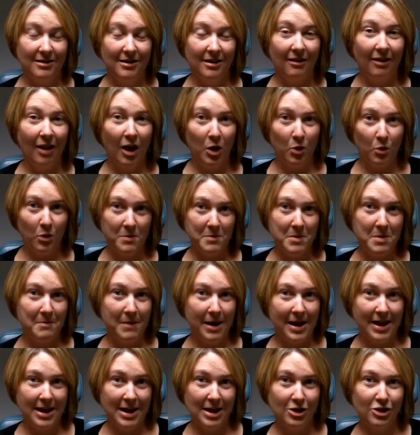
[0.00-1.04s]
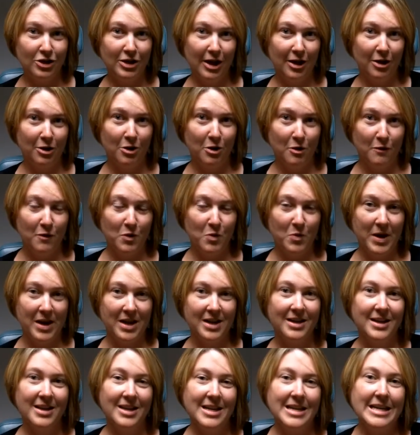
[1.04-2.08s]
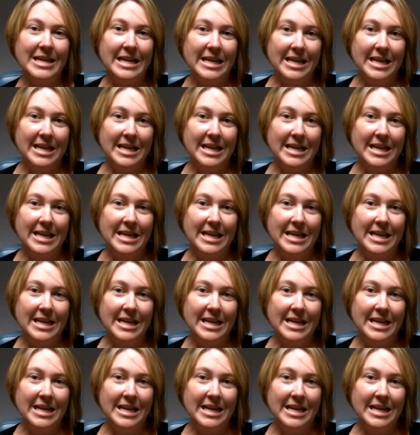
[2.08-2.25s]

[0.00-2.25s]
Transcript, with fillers: a lot of women my age that are overweight.